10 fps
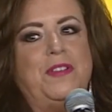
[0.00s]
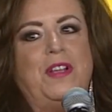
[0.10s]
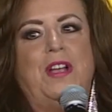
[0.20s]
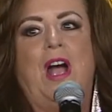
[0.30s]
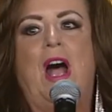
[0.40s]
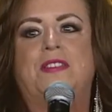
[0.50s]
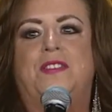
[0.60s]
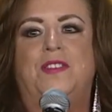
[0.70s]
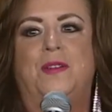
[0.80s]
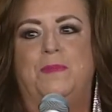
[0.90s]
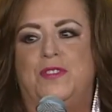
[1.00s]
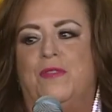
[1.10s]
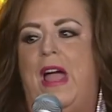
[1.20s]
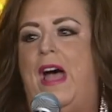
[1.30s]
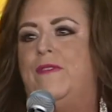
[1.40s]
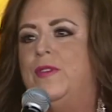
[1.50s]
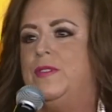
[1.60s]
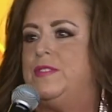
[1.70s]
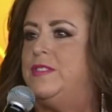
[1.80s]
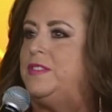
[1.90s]
but the gossip
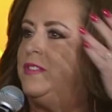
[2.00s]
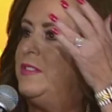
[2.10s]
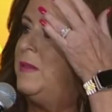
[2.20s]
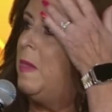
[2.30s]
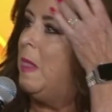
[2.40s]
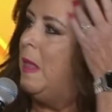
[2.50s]
travels.